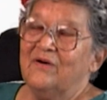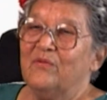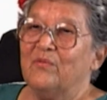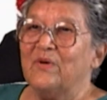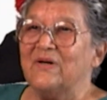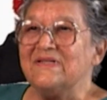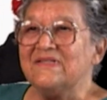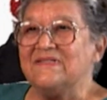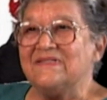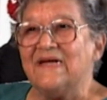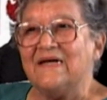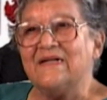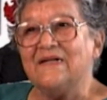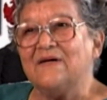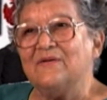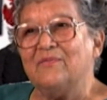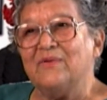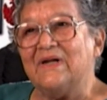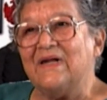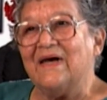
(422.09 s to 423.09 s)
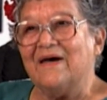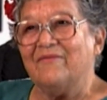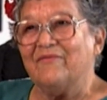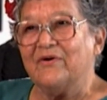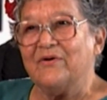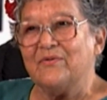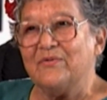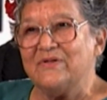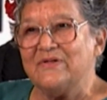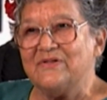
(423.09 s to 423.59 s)
One Sunday we'd
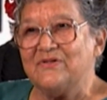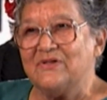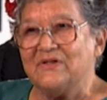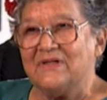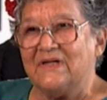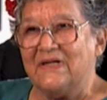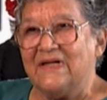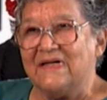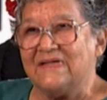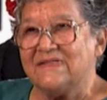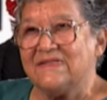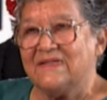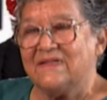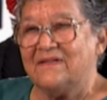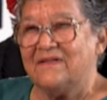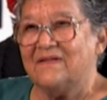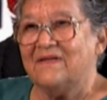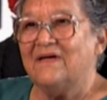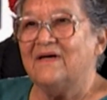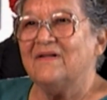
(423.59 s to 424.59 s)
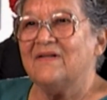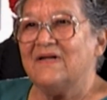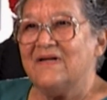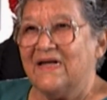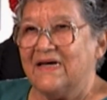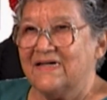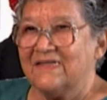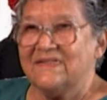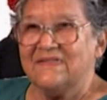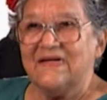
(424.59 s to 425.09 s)
have a Christian lesson, the
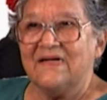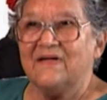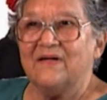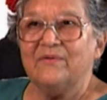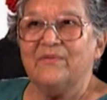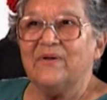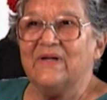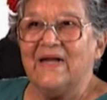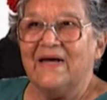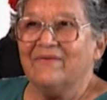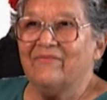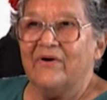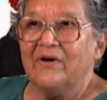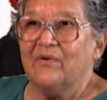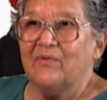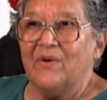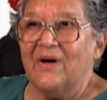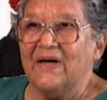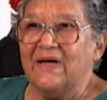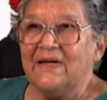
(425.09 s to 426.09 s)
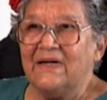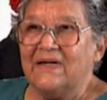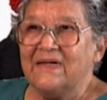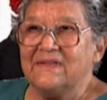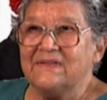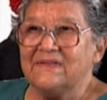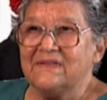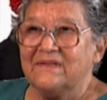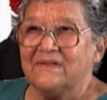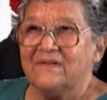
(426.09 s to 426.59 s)
next Sunday we'd have a Hawaiian
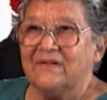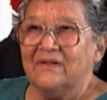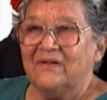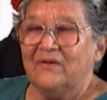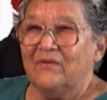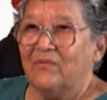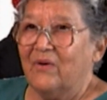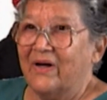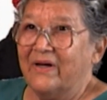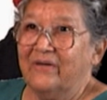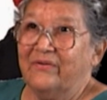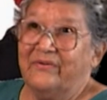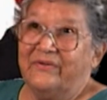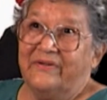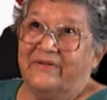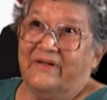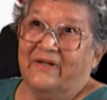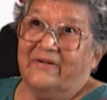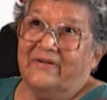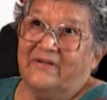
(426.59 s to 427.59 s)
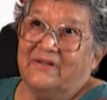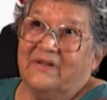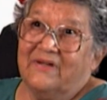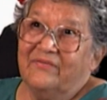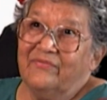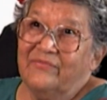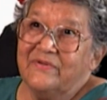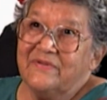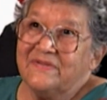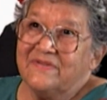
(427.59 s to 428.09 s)
lesson. Well, I couldn't tell the
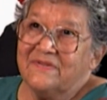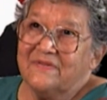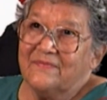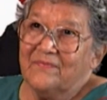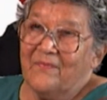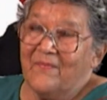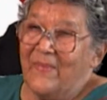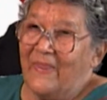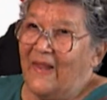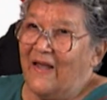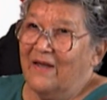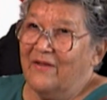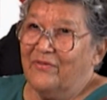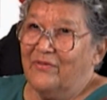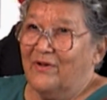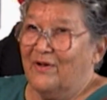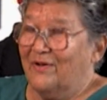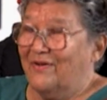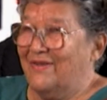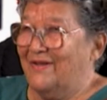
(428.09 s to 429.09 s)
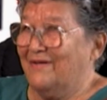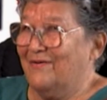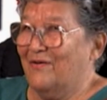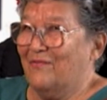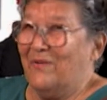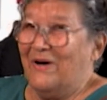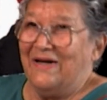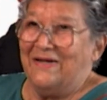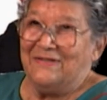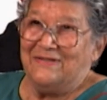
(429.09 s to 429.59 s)
difference. I thought the
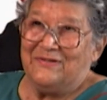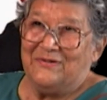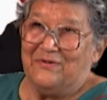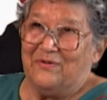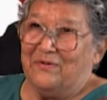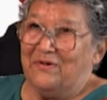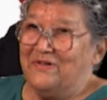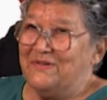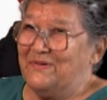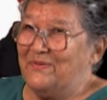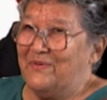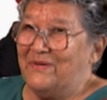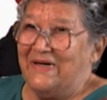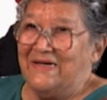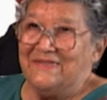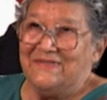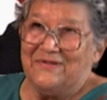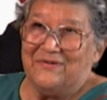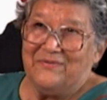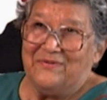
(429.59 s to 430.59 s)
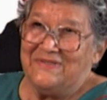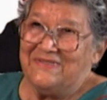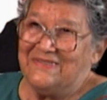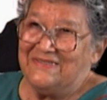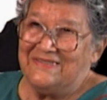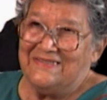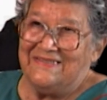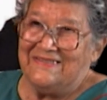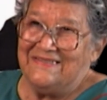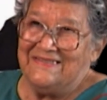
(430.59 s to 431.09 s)
Hawaiian stories were as
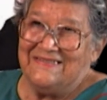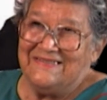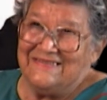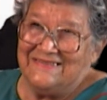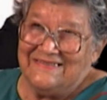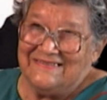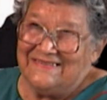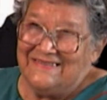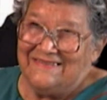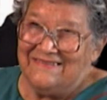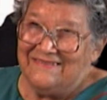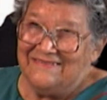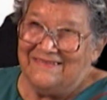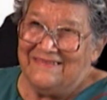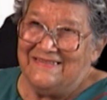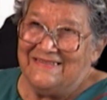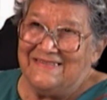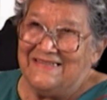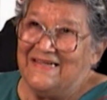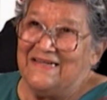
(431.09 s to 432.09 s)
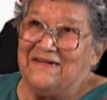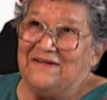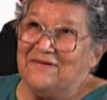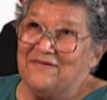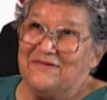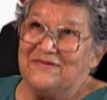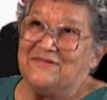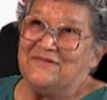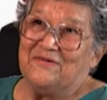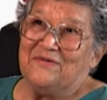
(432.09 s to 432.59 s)
Christian as any
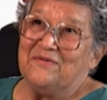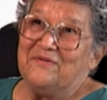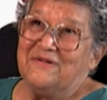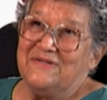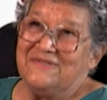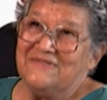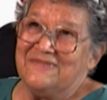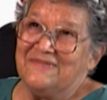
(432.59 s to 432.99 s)
of the stories.